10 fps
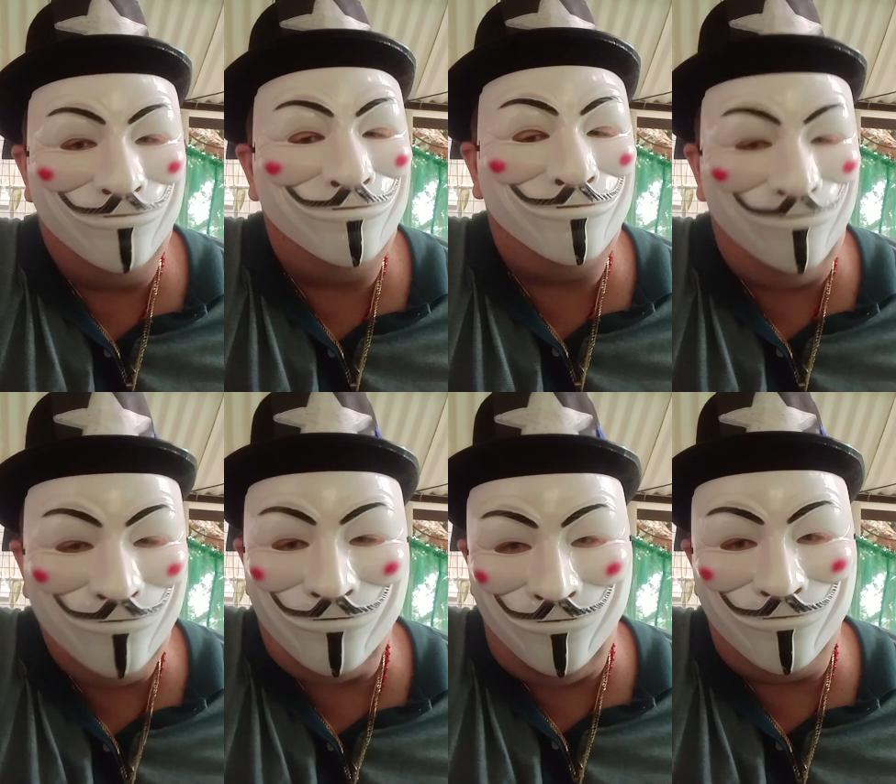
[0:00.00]
and
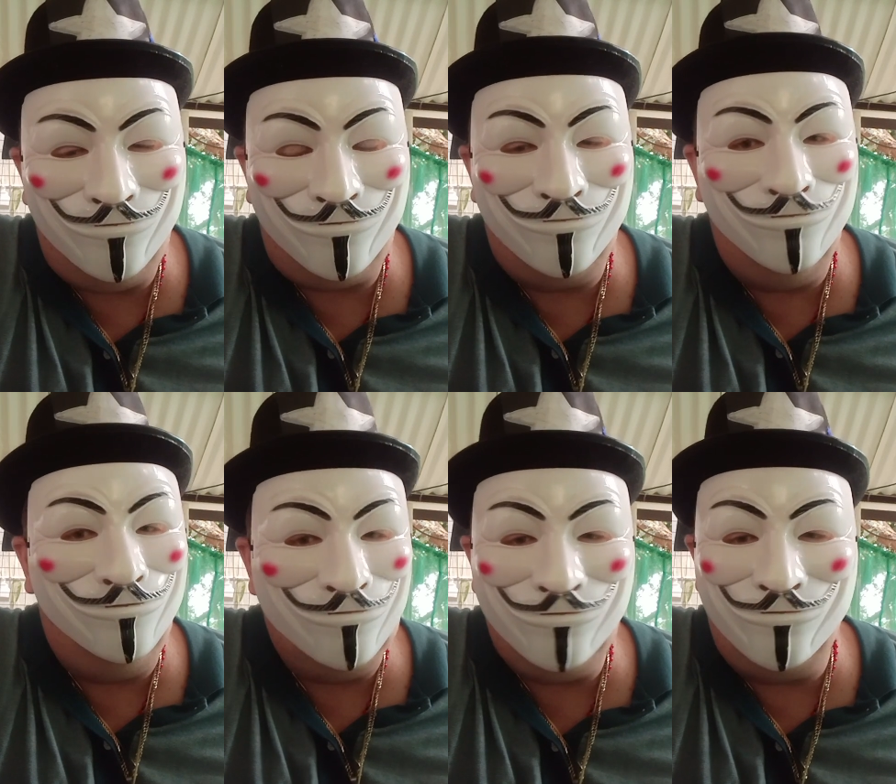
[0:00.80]
sometimes the
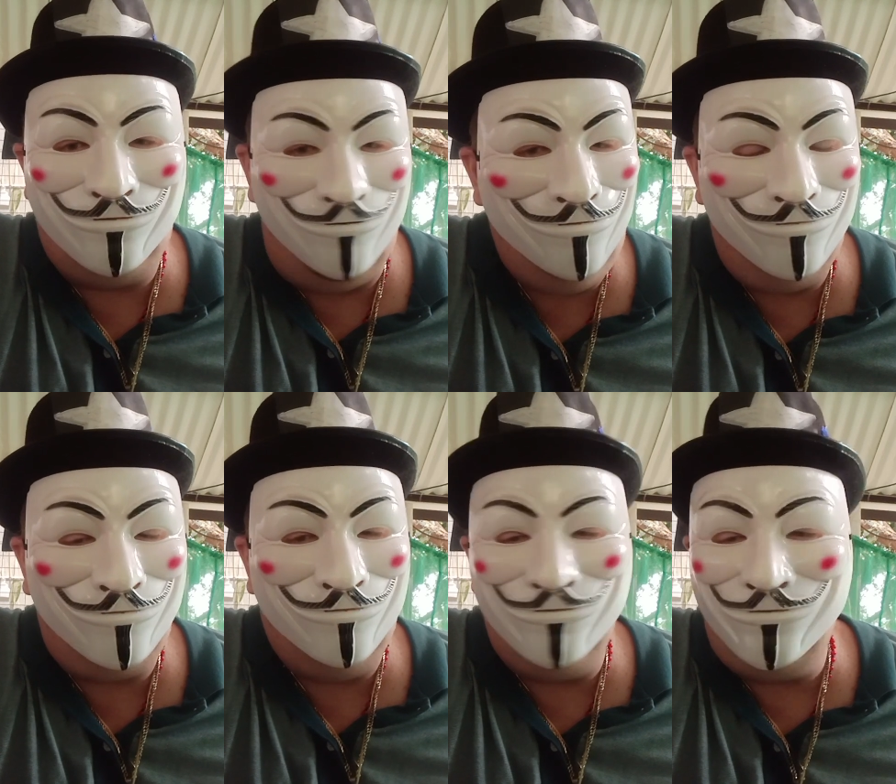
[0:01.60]
will of the
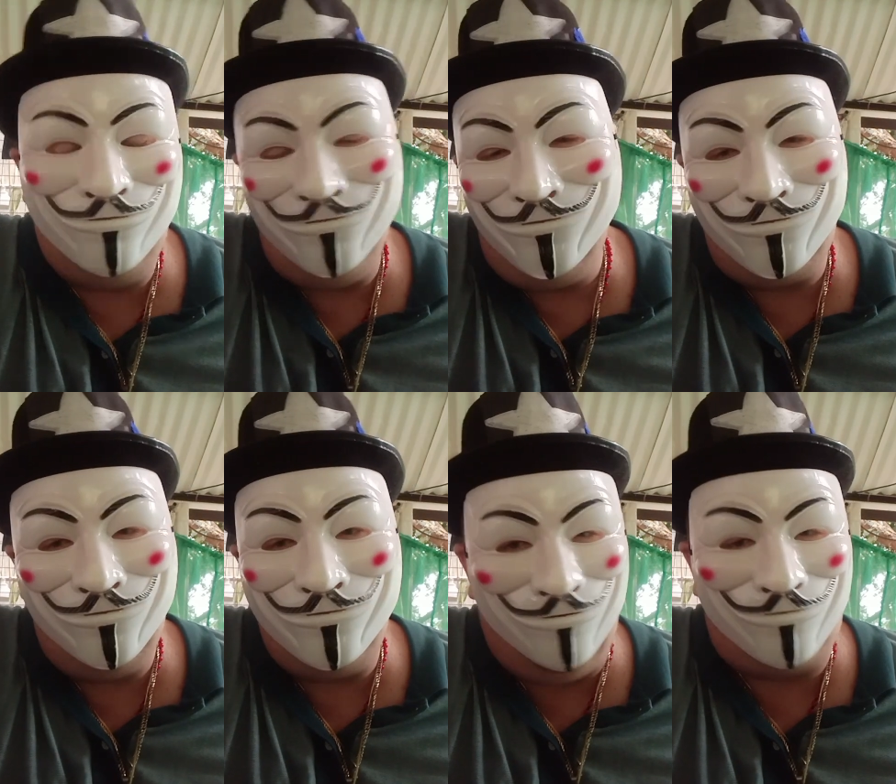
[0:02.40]
gods interferes
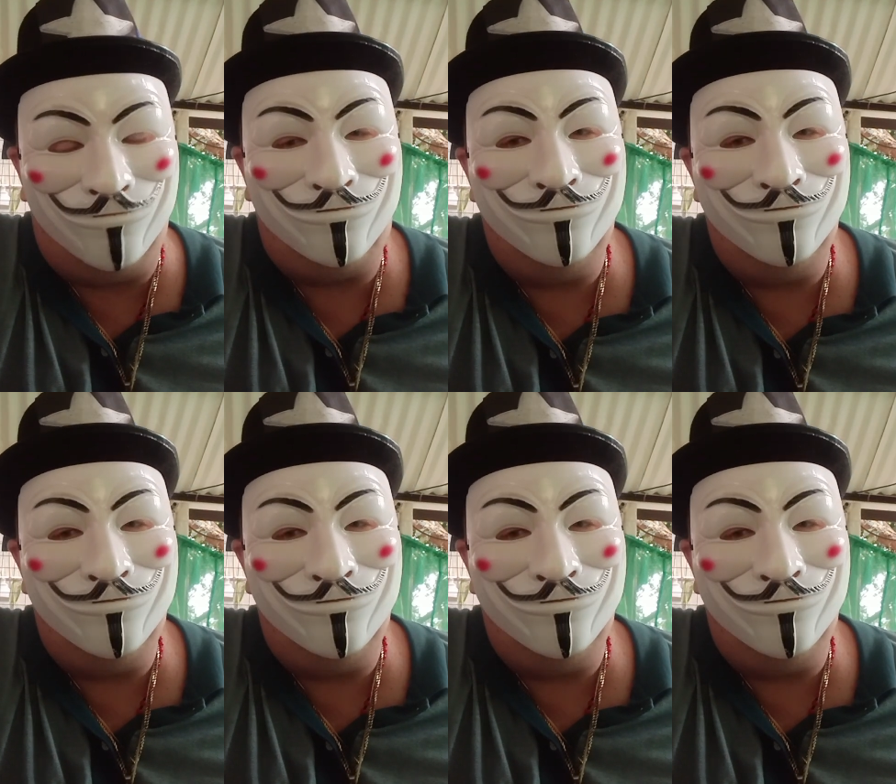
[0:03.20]
with magic.